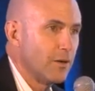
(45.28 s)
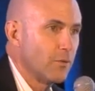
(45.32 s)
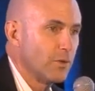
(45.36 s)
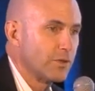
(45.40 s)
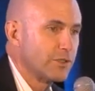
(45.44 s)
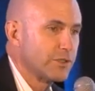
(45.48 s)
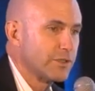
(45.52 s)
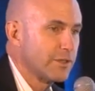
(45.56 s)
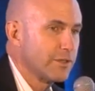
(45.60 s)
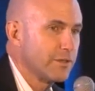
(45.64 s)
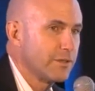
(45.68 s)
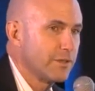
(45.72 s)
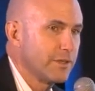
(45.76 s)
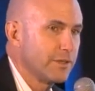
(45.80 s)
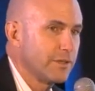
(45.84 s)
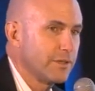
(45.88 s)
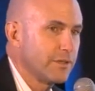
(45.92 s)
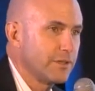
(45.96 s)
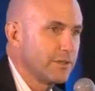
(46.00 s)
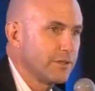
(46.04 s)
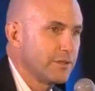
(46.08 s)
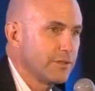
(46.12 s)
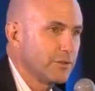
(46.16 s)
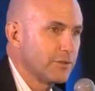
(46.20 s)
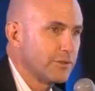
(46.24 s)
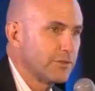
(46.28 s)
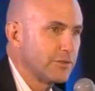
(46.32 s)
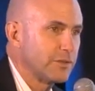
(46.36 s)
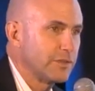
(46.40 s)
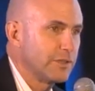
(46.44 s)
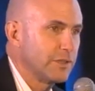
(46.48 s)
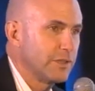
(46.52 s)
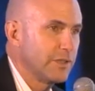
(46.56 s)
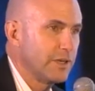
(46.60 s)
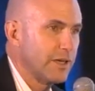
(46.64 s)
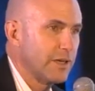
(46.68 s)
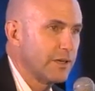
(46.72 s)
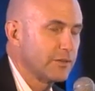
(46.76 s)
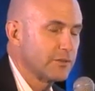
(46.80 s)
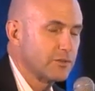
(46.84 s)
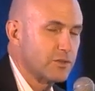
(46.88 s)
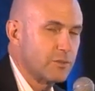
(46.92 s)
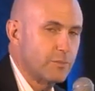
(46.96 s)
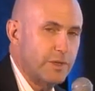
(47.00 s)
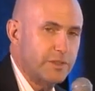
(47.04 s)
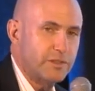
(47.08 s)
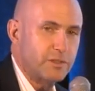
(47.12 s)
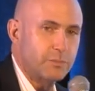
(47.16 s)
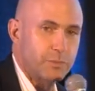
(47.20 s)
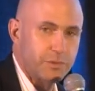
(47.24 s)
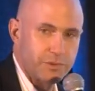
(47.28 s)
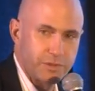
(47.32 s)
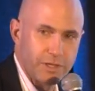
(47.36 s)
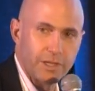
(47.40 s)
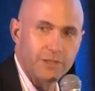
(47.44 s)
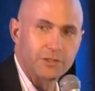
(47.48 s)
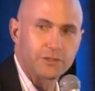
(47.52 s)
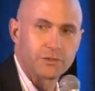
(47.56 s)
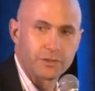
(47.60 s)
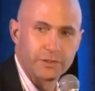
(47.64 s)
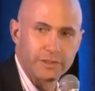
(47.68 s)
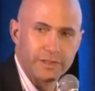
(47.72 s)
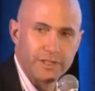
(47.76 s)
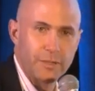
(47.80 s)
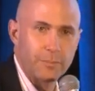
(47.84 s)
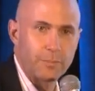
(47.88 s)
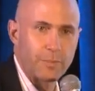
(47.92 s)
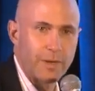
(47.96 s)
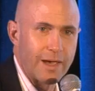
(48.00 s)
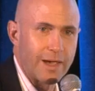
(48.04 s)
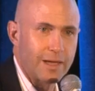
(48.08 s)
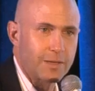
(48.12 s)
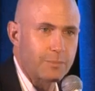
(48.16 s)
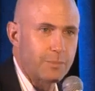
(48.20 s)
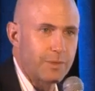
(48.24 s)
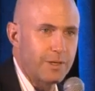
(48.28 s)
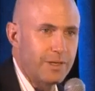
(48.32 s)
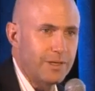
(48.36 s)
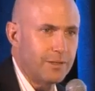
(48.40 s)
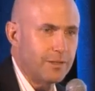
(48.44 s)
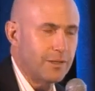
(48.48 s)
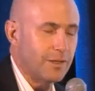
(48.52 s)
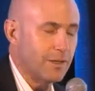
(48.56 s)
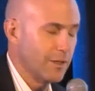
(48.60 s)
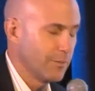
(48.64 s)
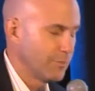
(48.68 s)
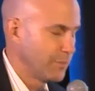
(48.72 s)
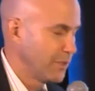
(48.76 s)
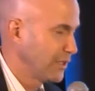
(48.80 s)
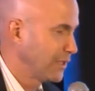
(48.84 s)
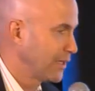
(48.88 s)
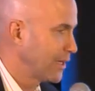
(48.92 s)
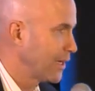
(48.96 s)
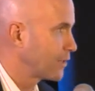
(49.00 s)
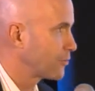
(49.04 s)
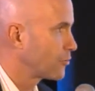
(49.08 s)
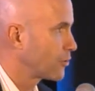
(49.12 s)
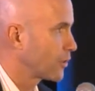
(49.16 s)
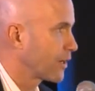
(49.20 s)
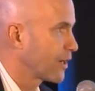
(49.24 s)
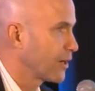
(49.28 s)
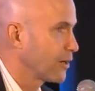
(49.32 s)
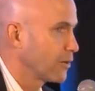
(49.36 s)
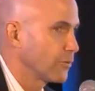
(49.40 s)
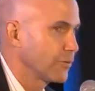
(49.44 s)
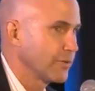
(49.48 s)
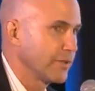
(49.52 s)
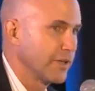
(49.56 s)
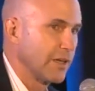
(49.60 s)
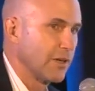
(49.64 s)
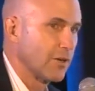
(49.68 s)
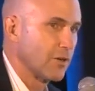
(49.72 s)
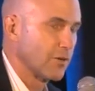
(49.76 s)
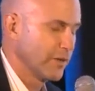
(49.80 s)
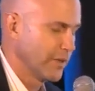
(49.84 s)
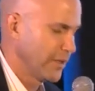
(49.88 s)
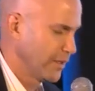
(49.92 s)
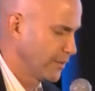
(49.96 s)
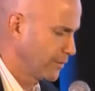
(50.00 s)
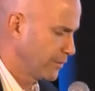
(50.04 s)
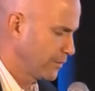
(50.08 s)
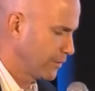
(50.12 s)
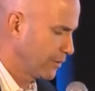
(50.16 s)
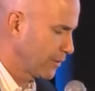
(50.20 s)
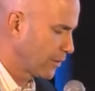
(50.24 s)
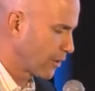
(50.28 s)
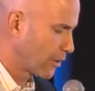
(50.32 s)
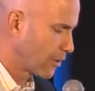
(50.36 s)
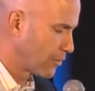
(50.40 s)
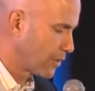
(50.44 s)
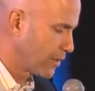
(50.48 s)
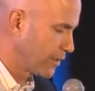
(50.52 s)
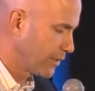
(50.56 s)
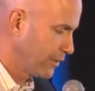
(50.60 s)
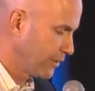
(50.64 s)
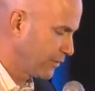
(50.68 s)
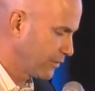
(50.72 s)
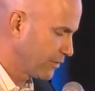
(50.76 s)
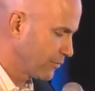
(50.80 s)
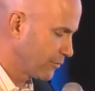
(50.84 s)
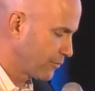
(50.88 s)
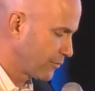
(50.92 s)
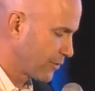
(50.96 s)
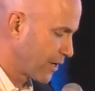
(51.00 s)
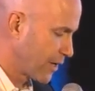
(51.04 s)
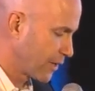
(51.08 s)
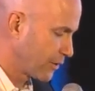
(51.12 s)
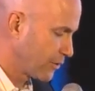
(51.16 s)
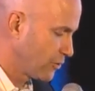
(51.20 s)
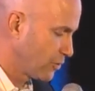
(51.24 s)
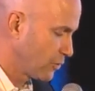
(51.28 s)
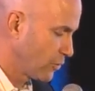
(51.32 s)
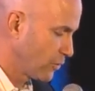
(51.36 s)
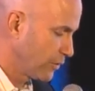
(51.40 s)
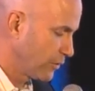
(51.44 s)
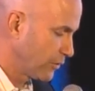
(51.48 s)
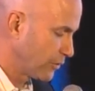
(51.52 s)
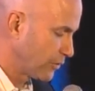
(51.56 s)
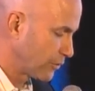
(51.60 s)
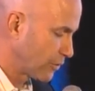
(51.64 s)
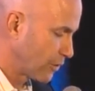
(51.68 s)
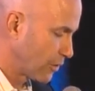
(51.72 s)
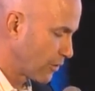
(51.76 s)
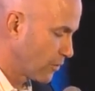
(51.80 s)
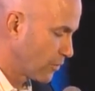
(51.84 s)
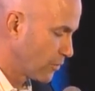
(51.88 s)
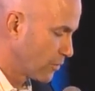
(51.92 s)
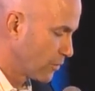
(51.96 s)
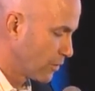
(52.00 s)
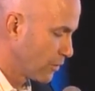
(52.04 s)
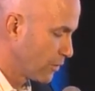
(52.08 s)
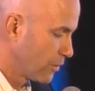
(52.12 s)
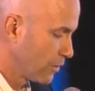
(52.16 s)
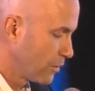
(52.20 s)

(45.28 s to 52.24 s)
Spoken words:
which I think you'll see has tremendous potential to impact pediatric healthcare and already is in fact doing so.